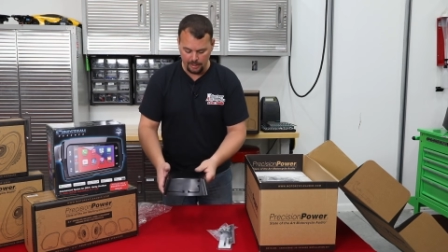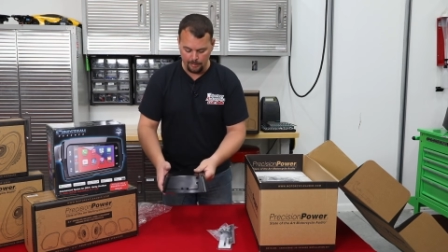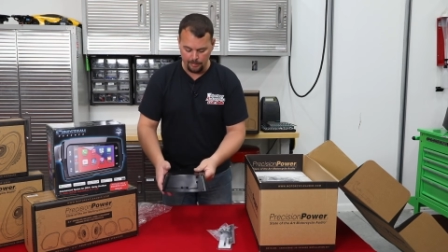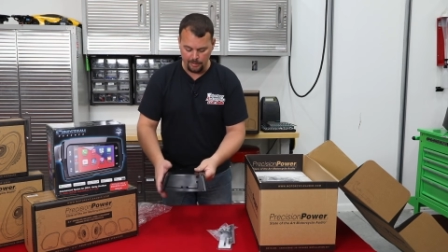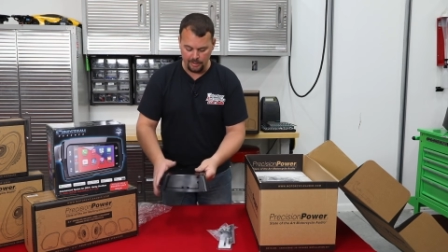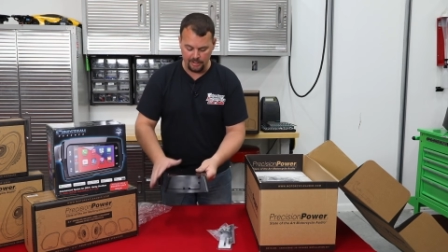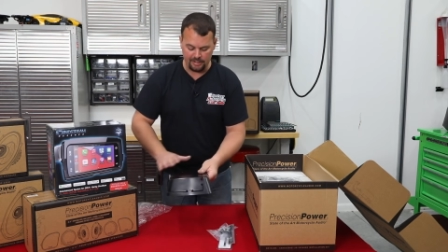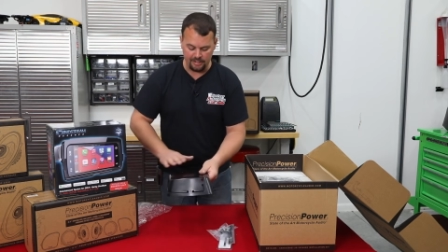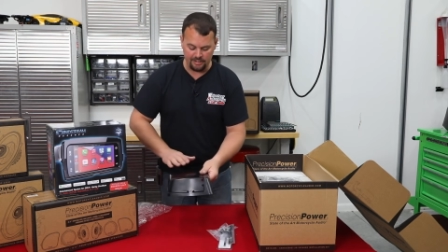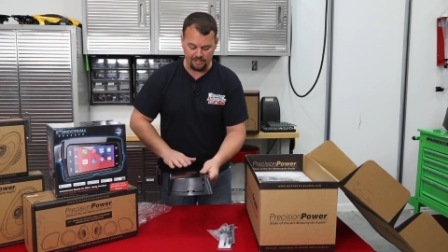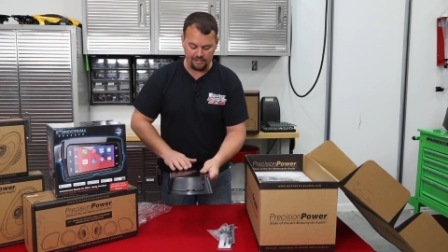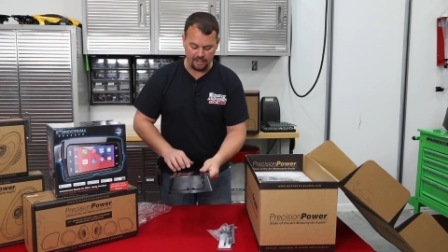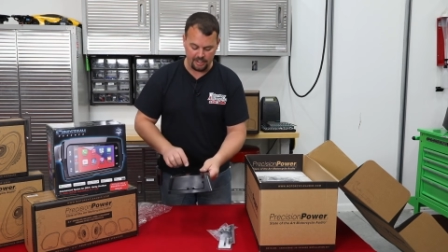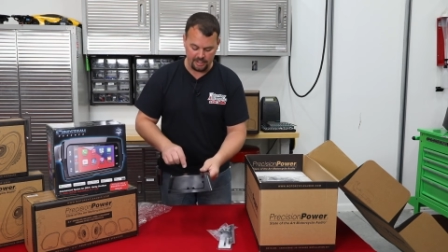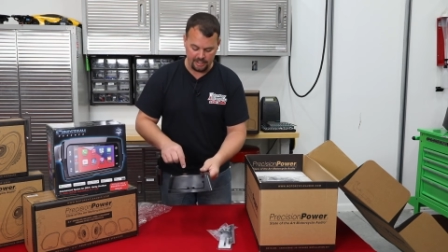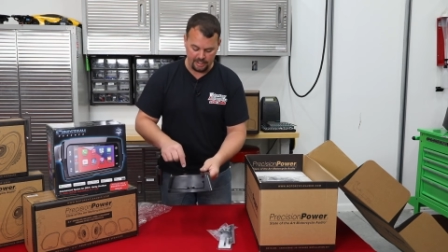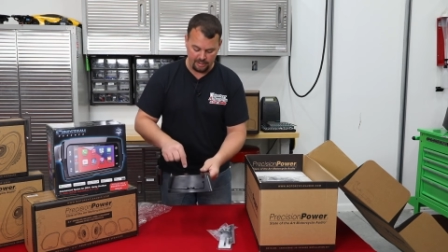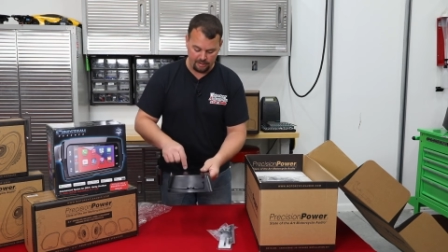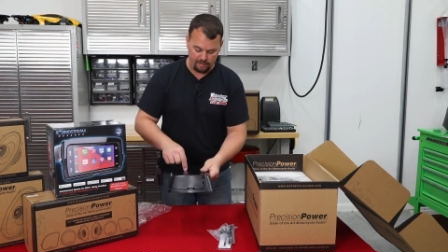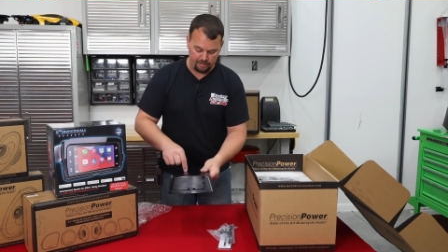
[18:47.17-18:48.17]
Put this
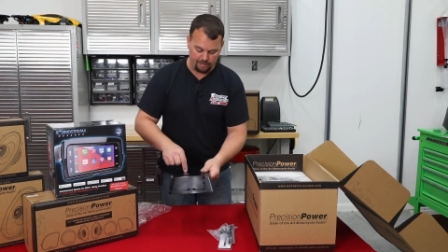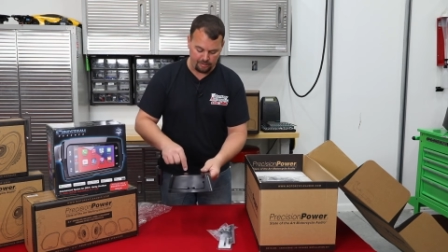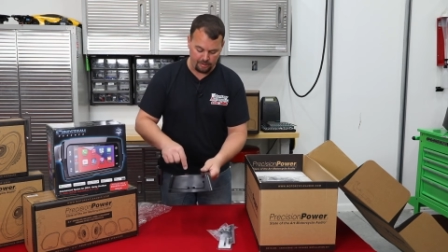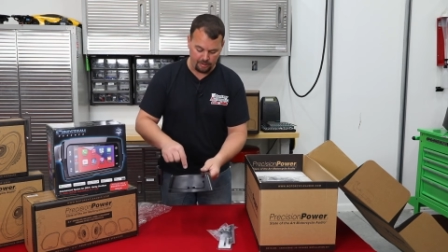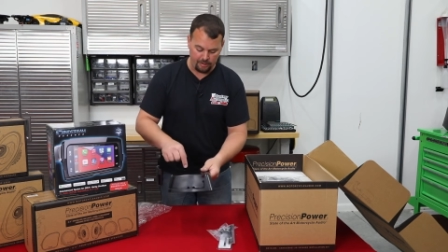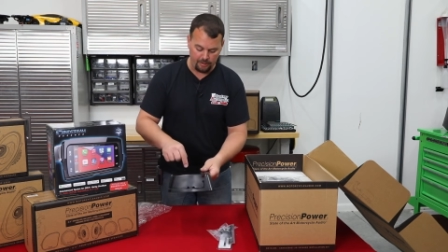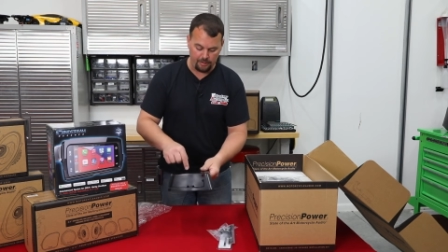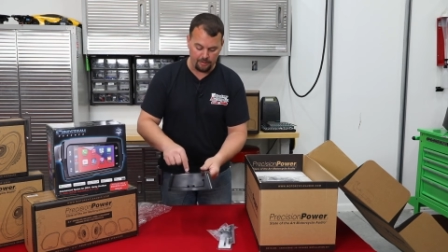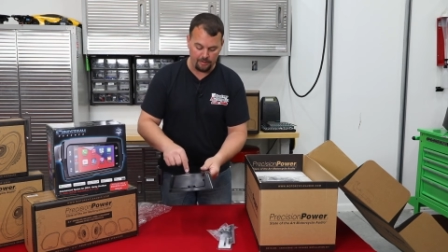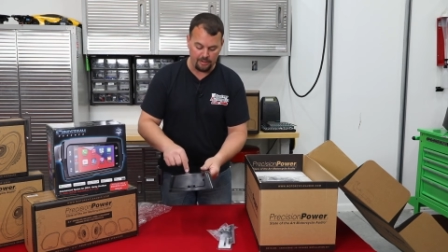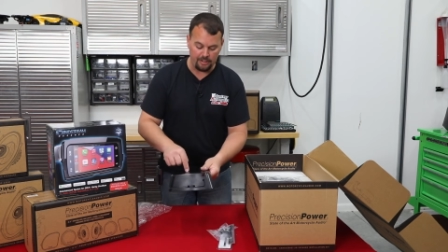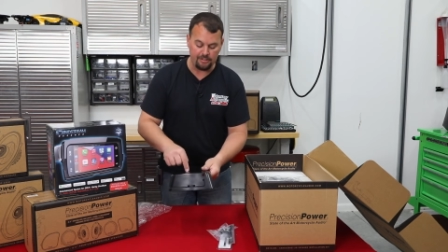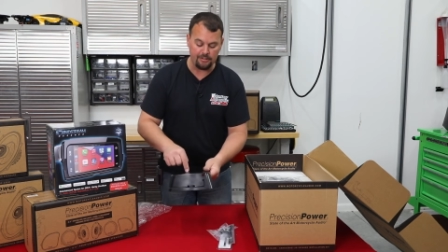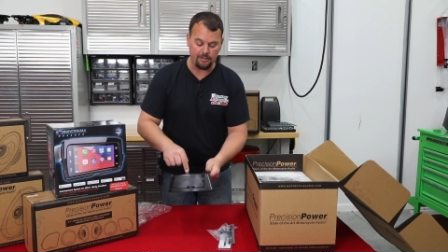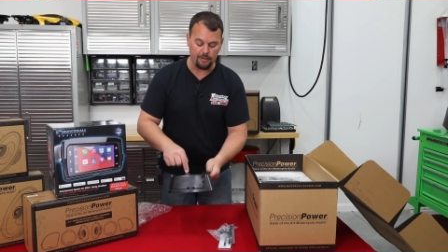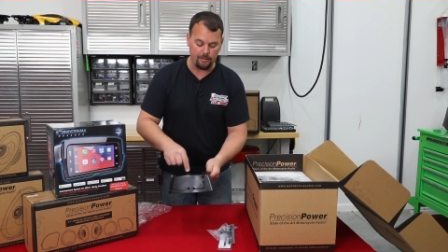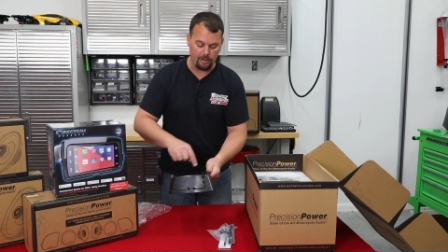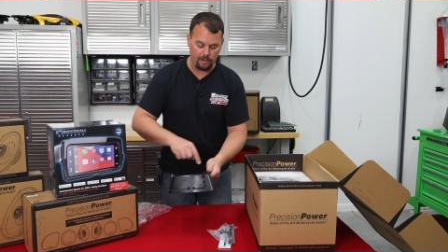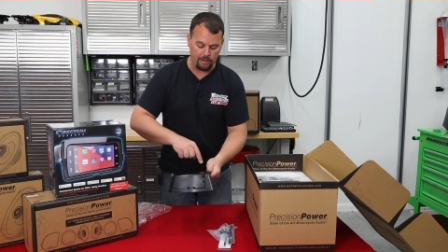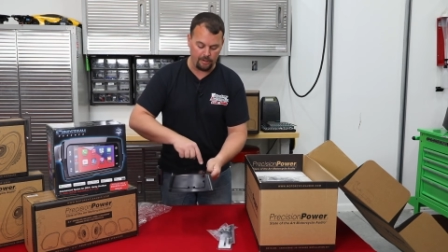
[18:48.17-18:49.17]
on it and you screw through these
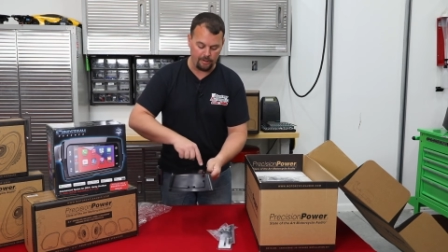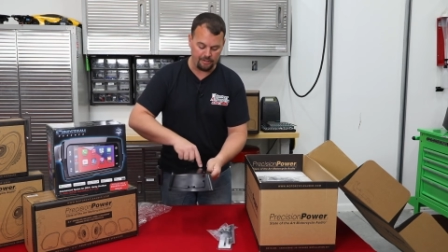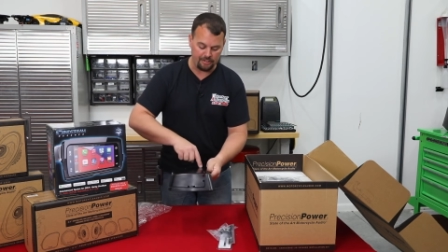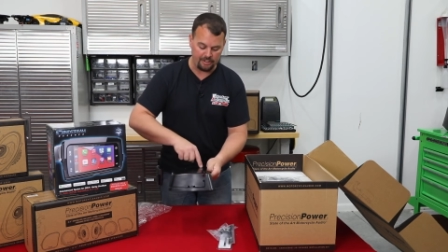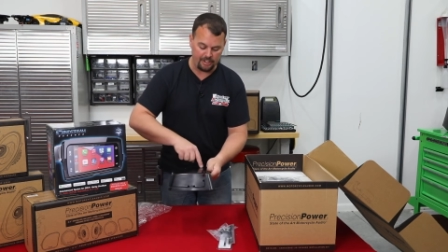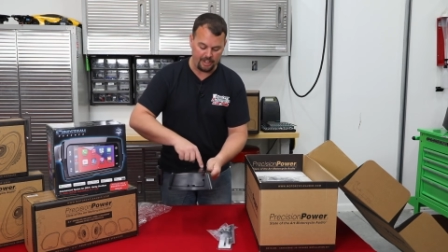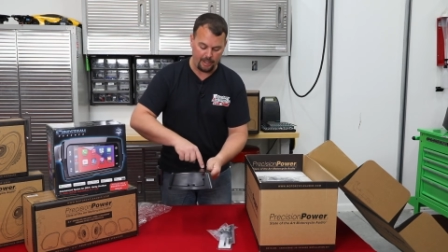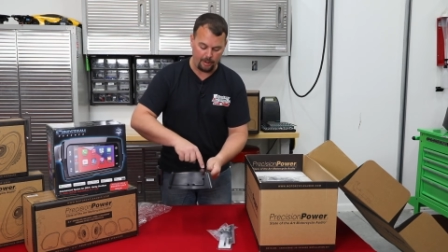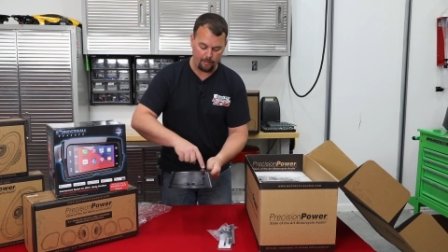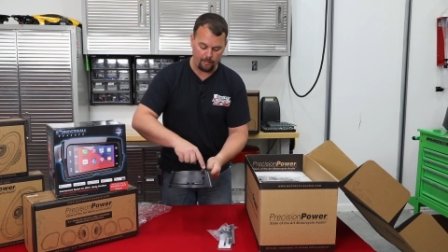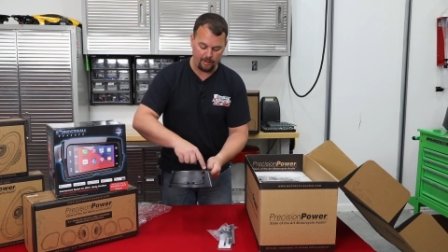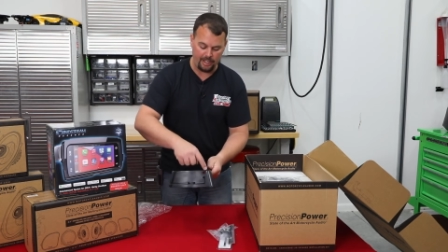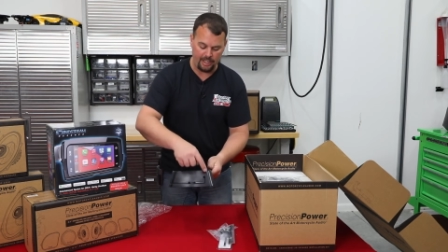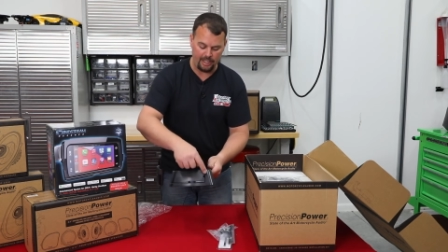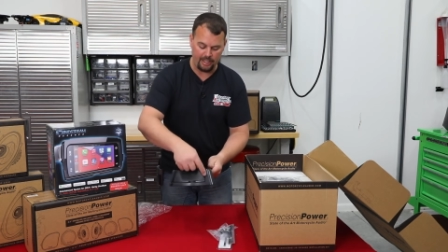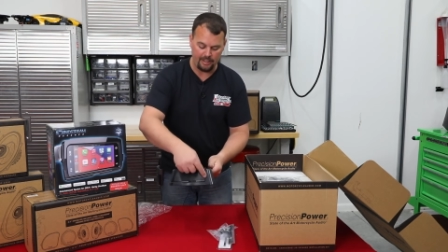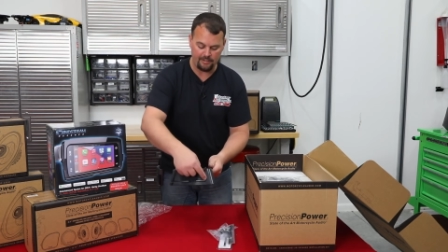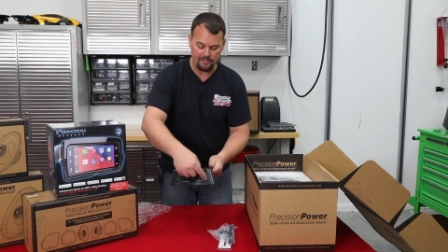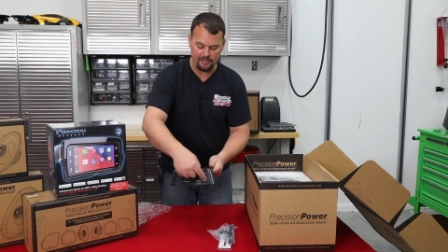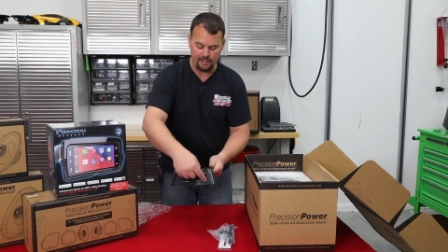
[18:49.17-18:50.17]
2 holes, and now we
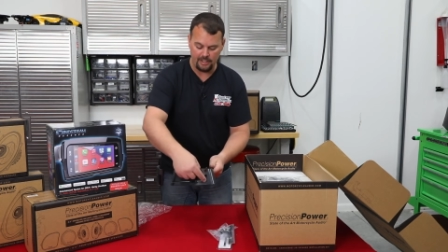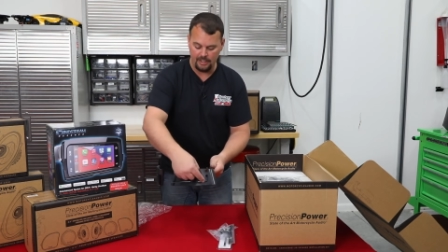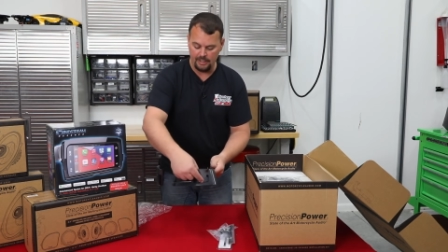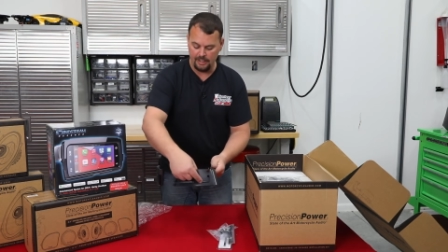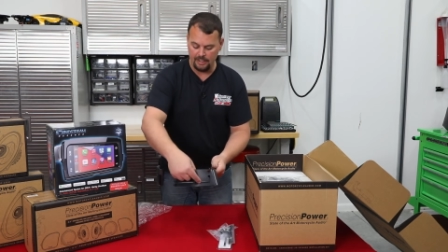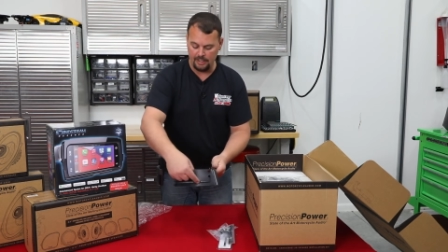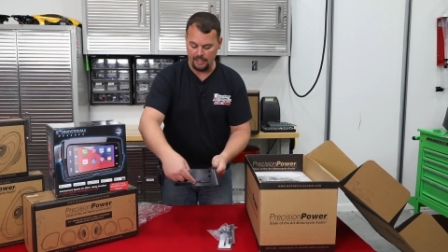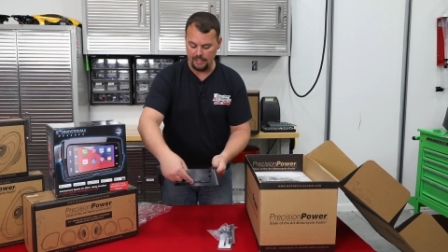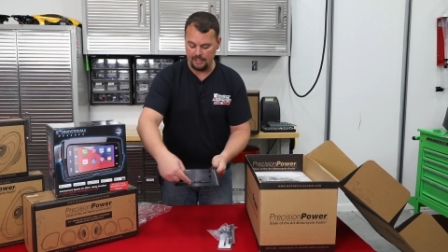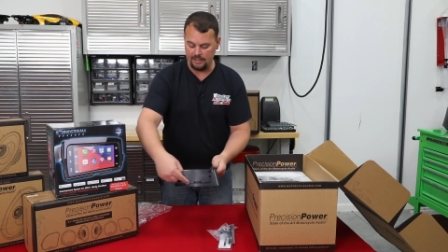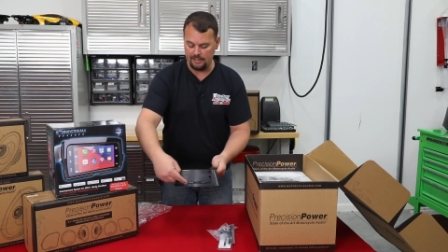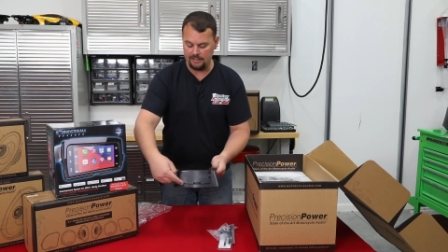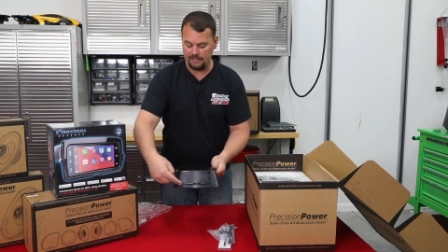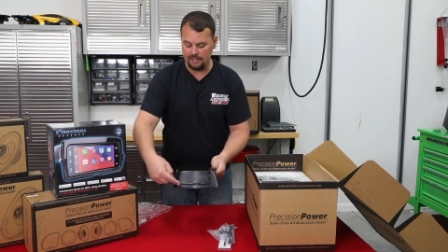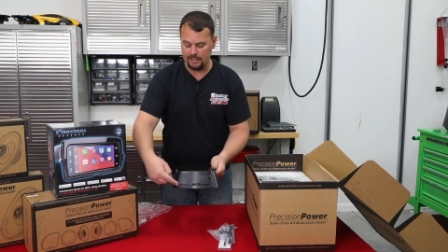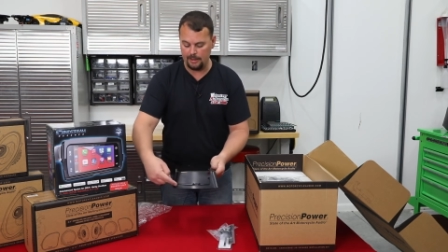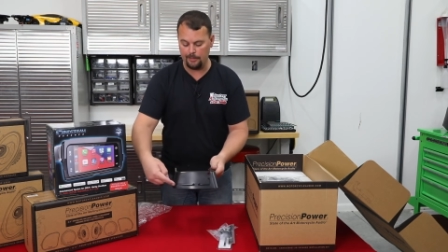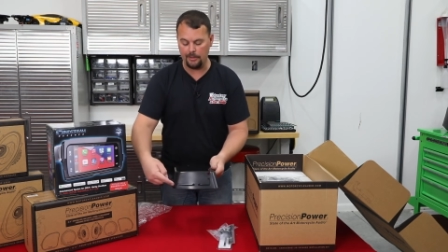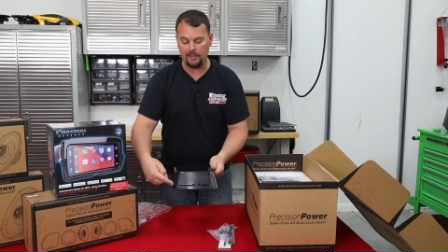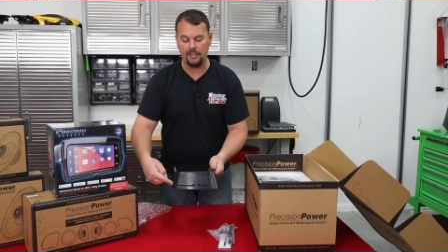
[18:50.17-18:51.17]
have a
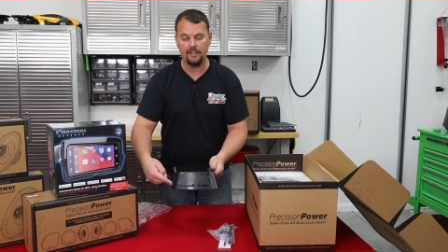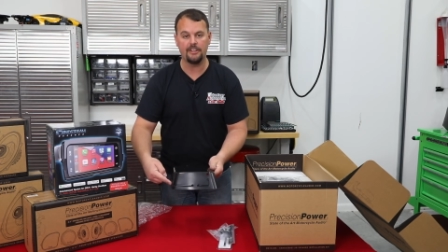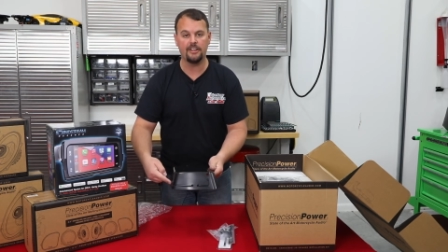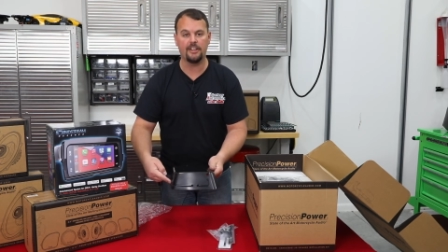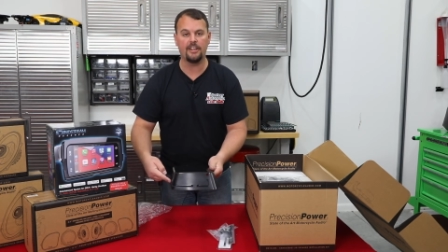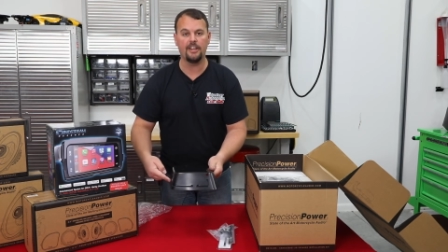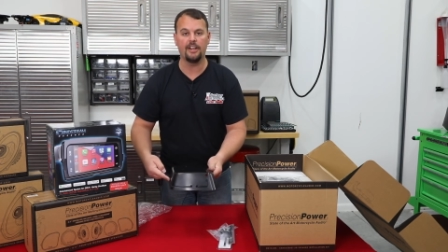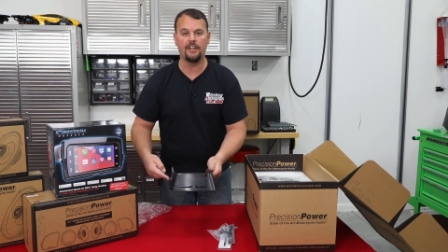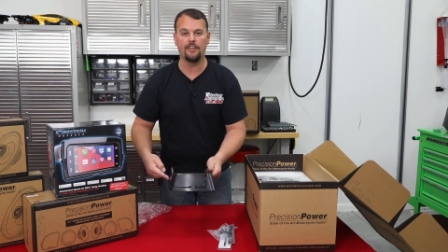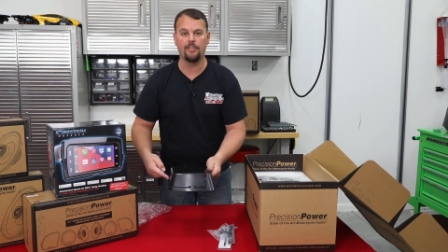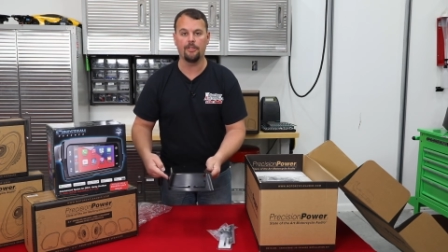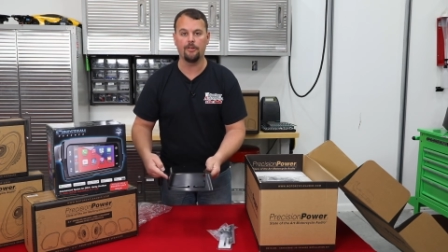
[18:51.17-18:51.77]
template to cut